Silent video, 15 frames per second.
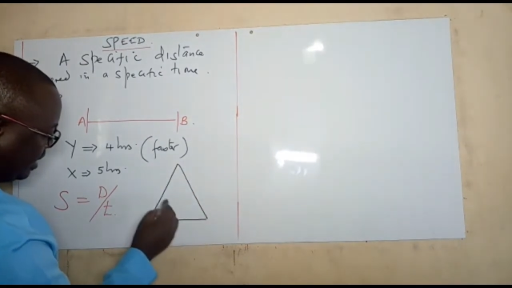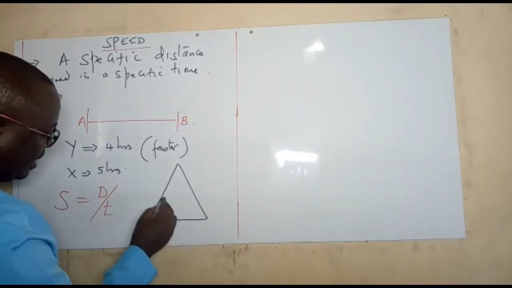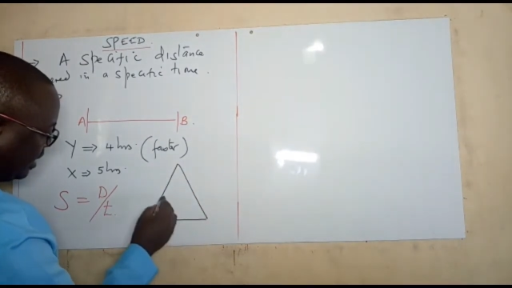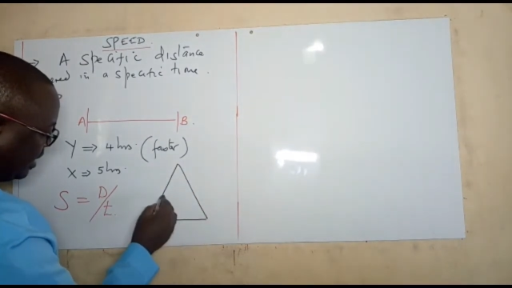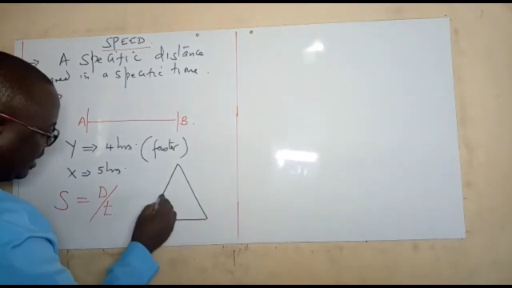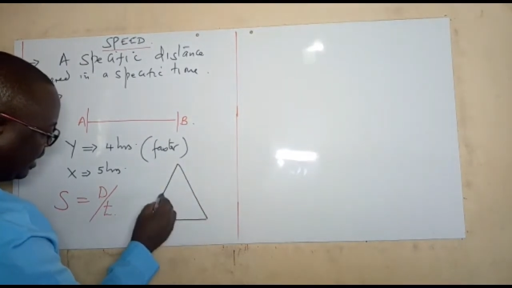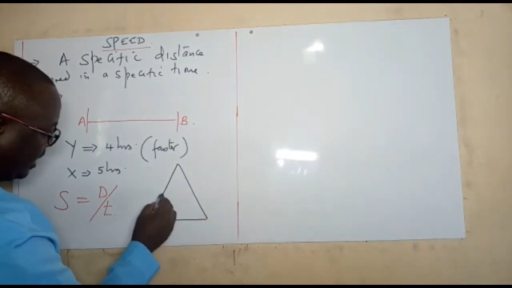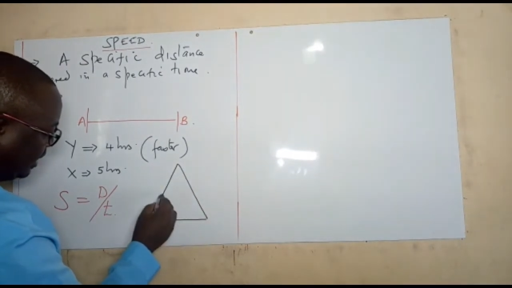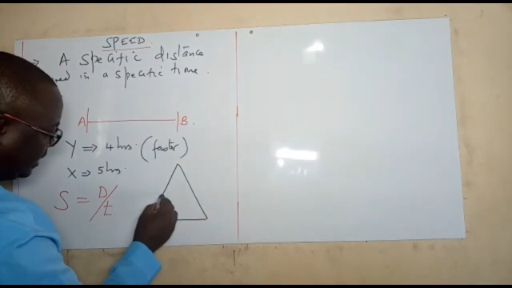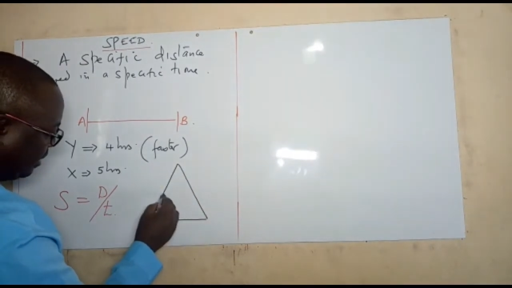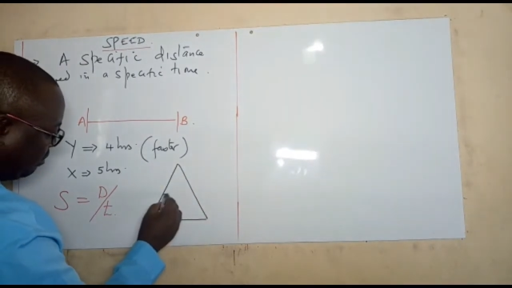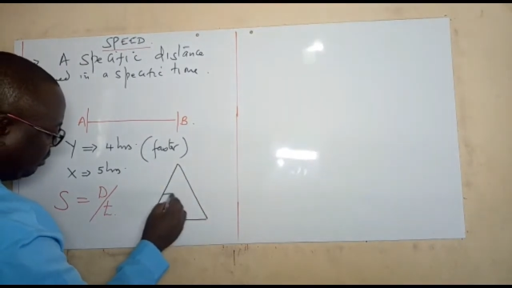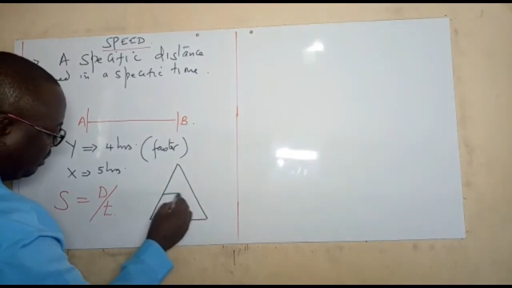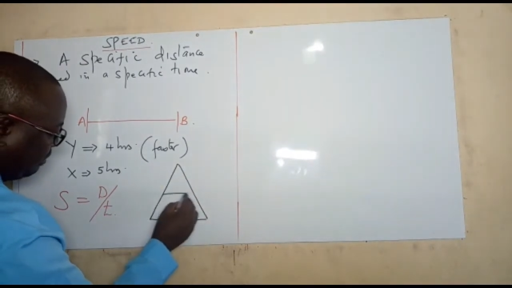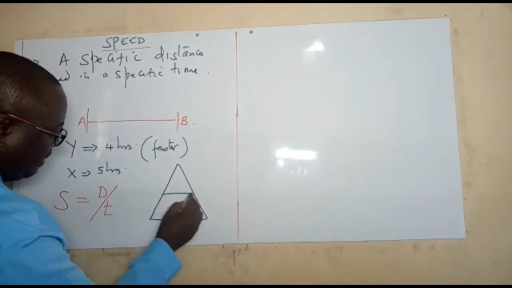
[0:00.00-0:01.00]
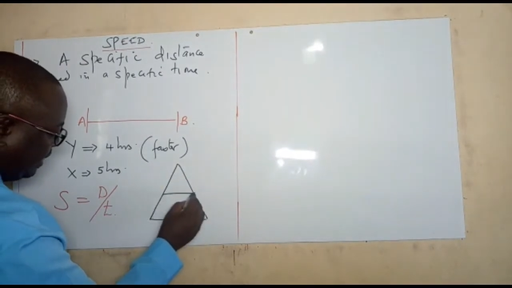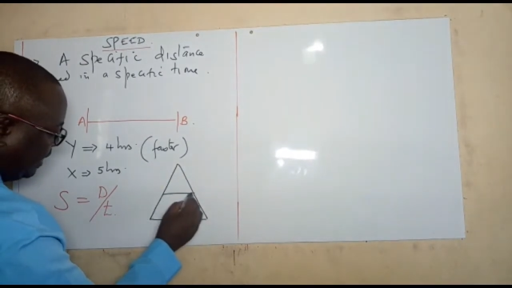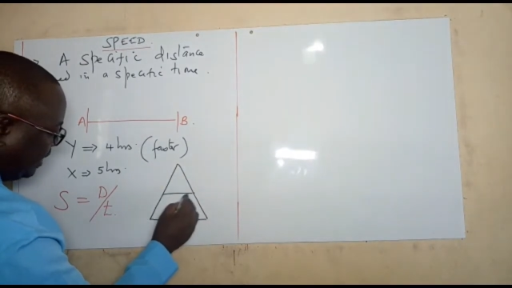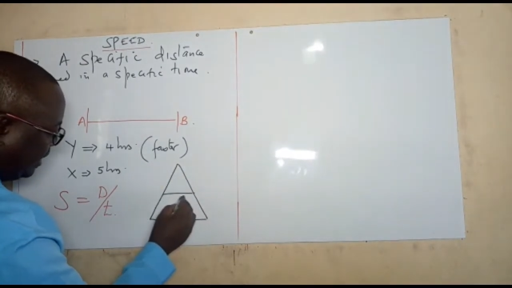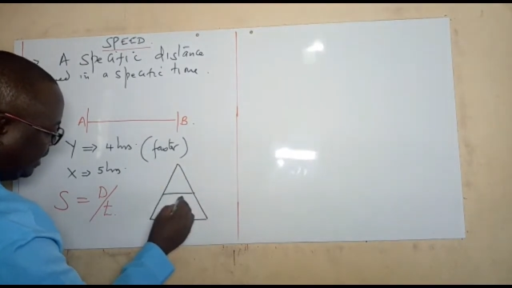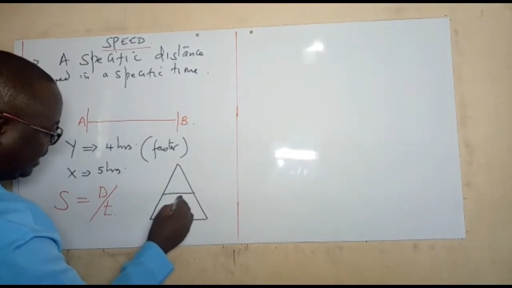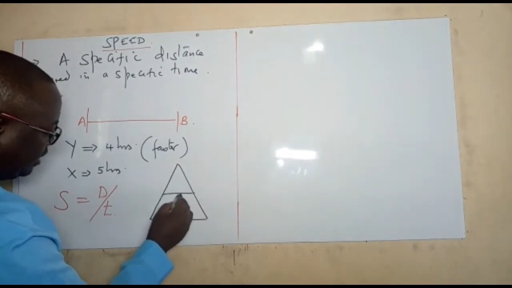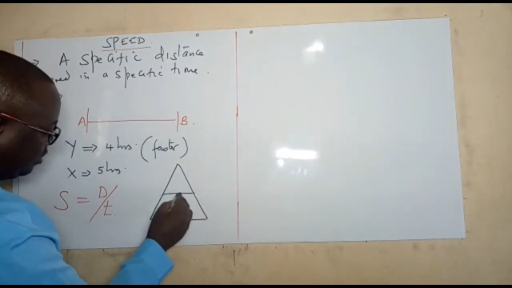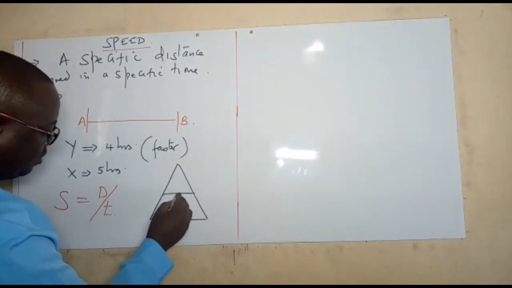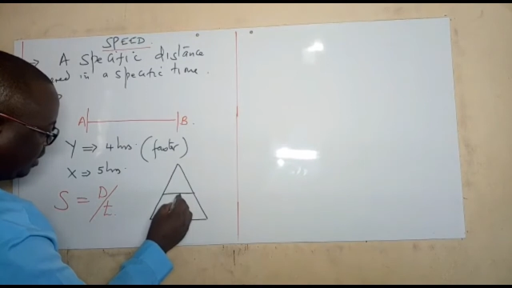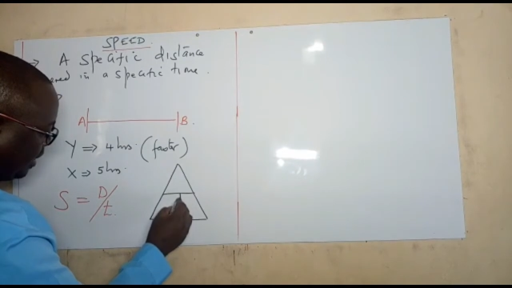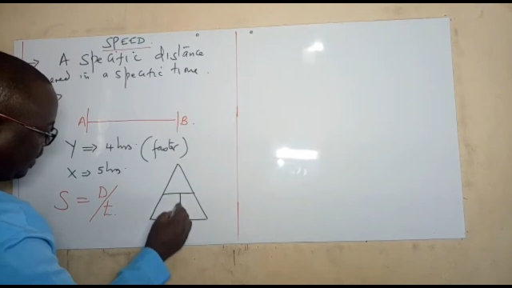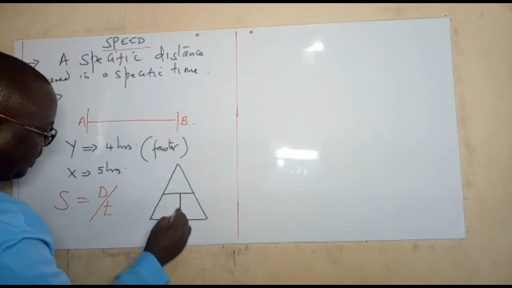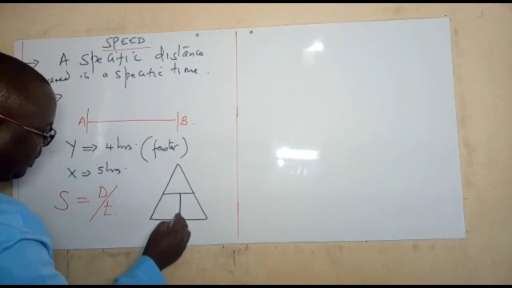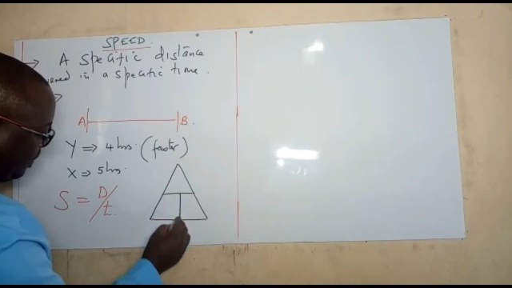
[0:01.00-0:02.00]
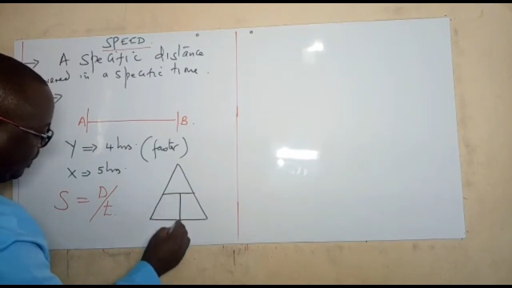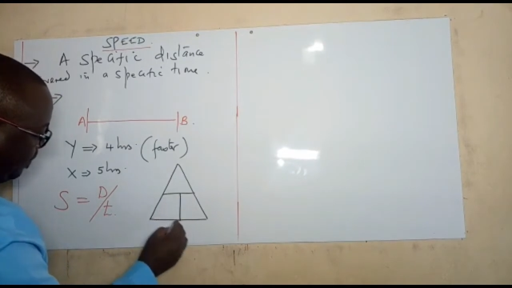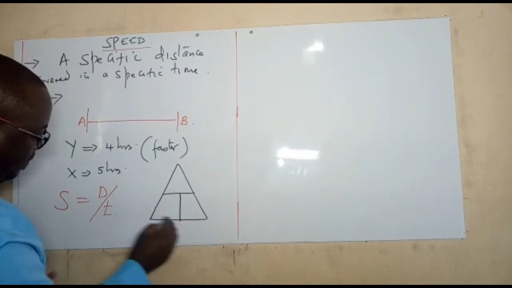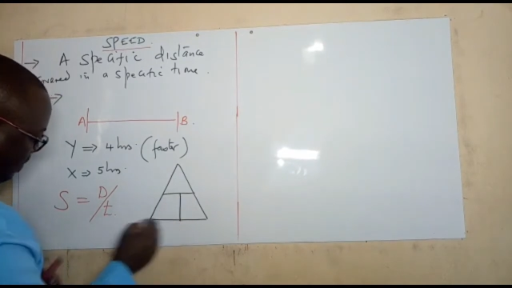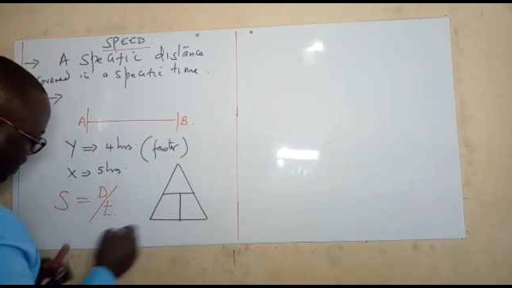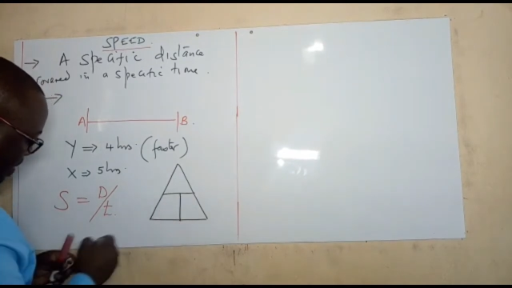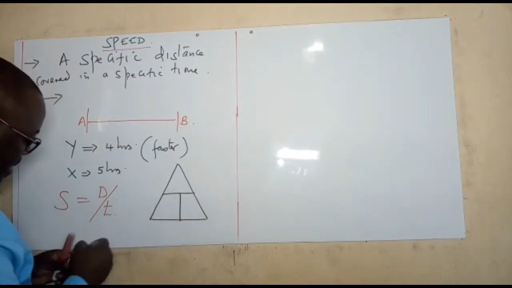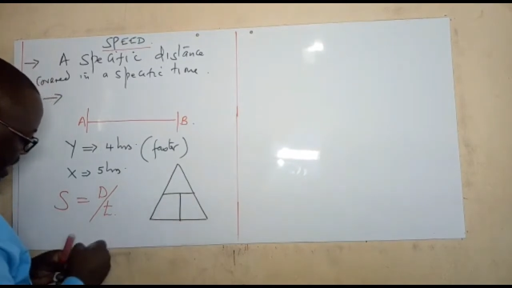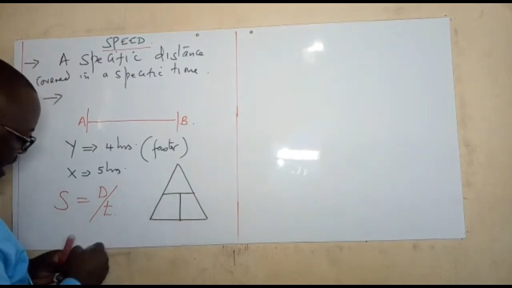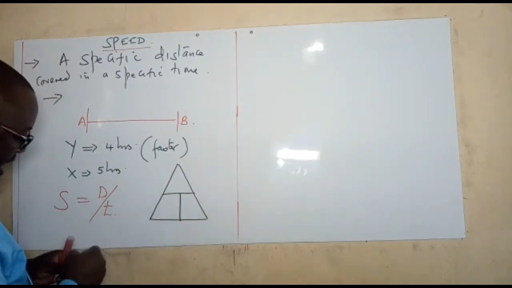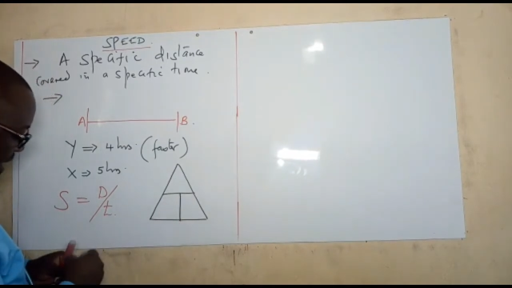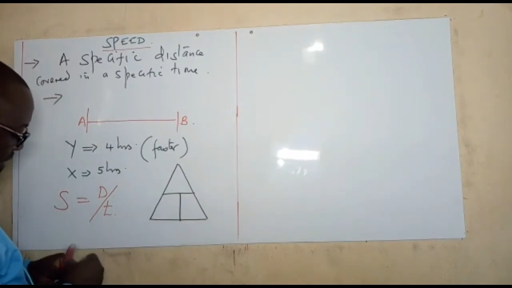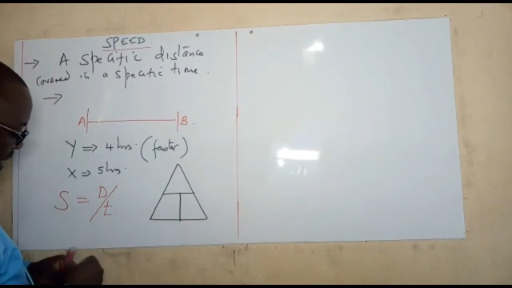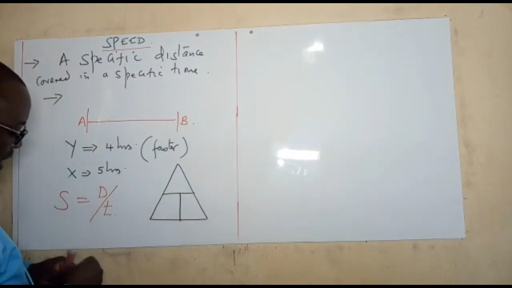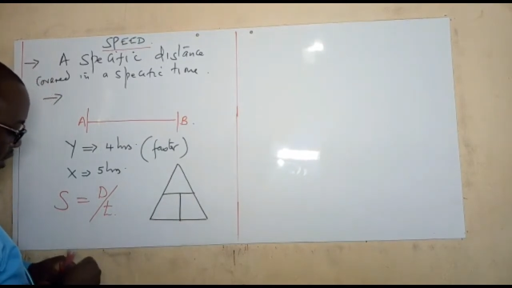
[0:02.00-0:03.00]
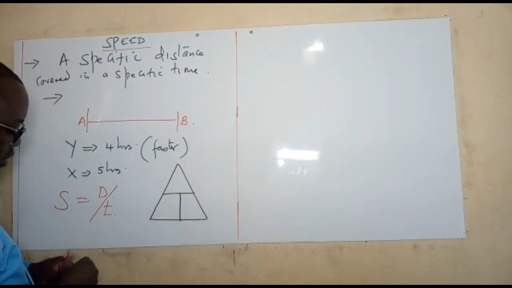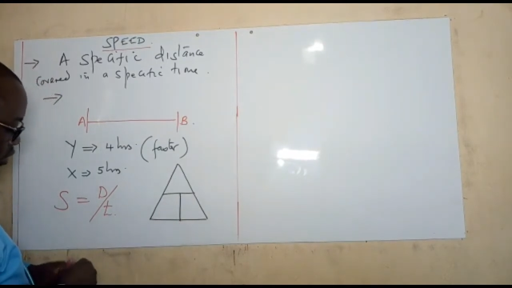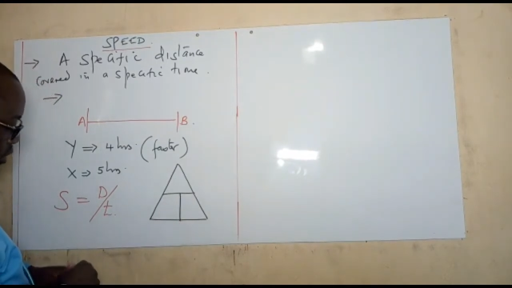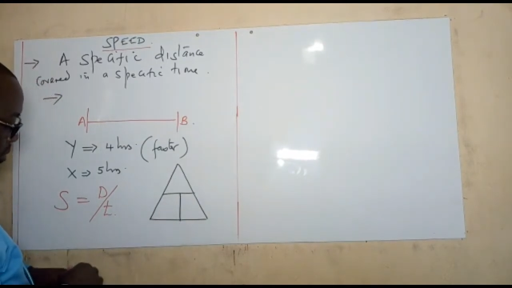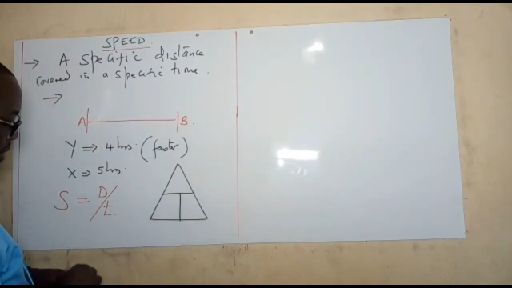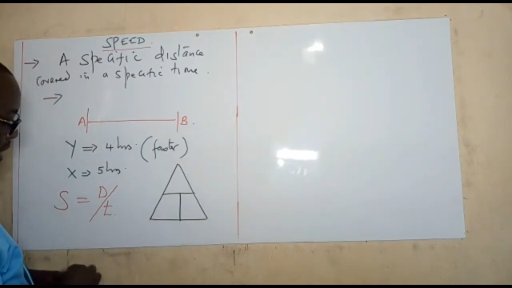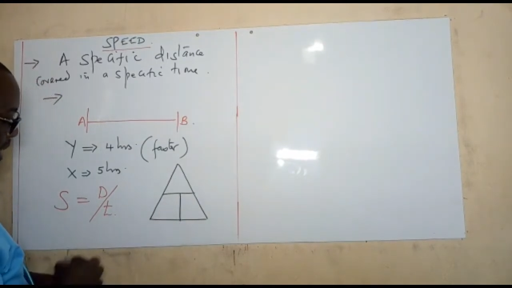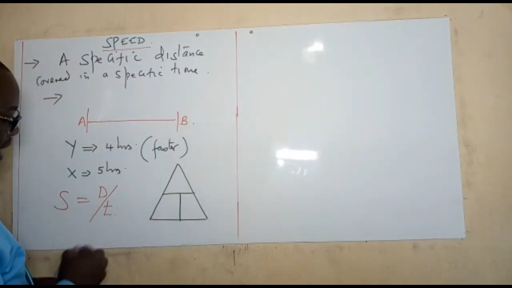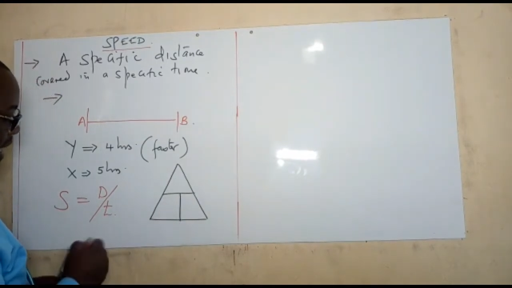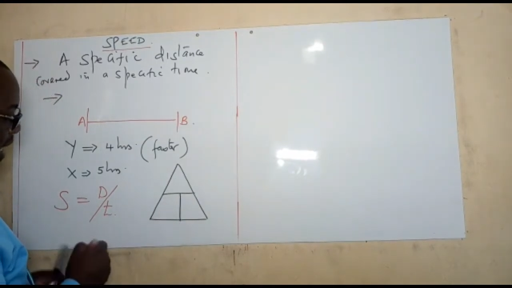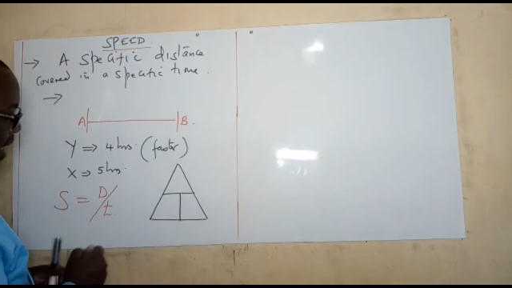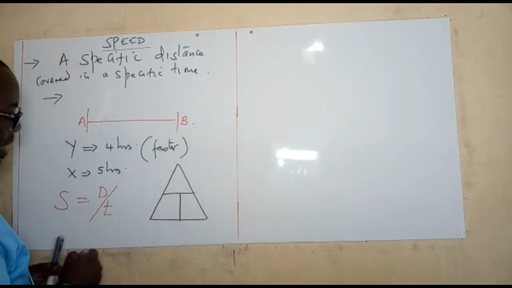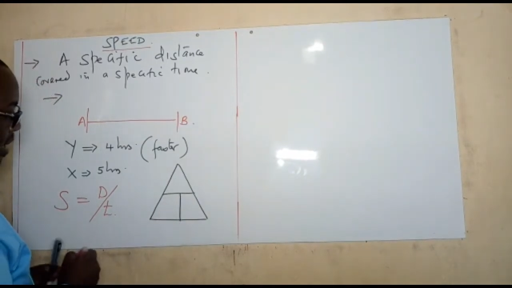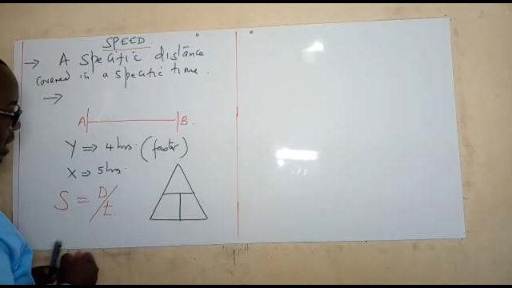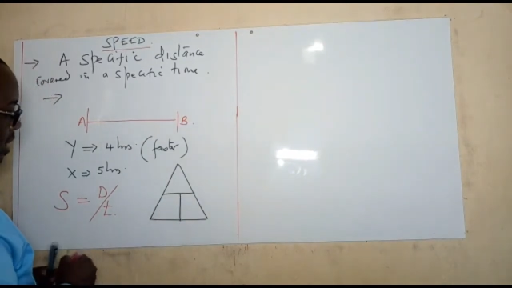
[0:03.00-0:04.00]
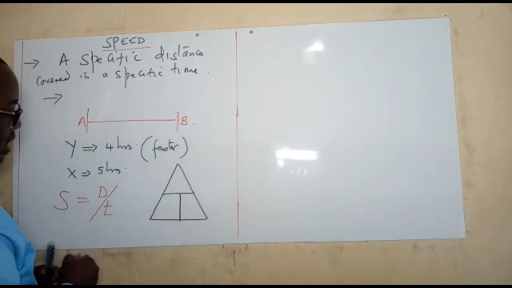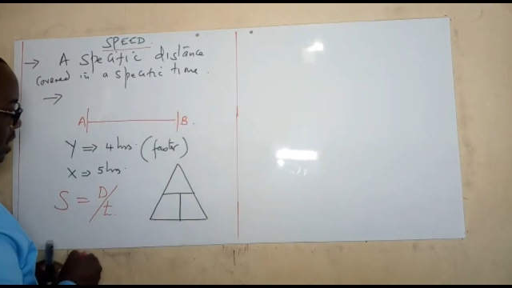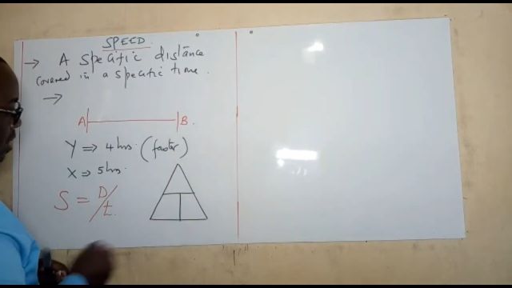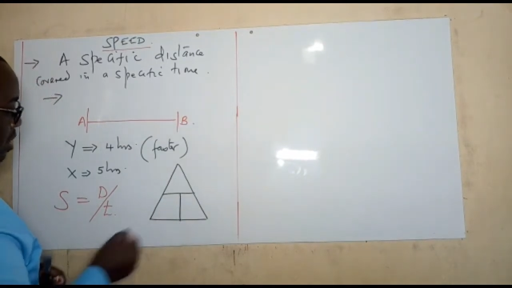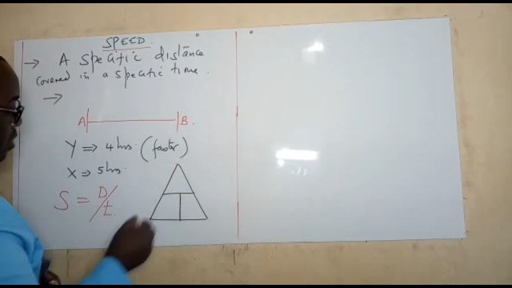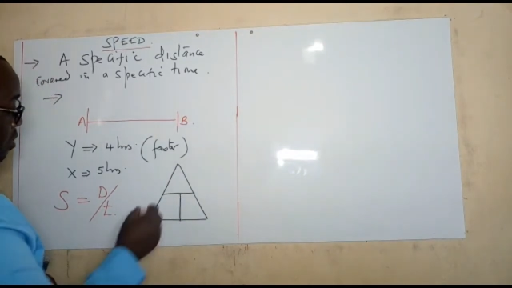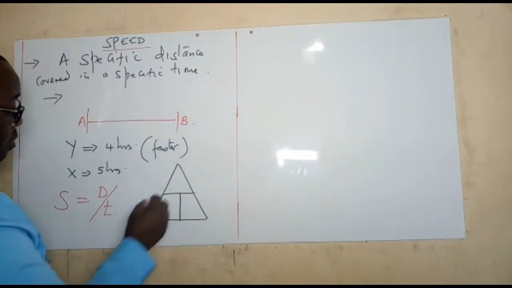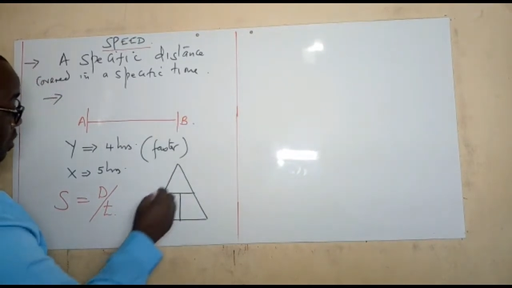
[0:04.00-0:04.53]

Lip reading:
[unreadable: no face in view]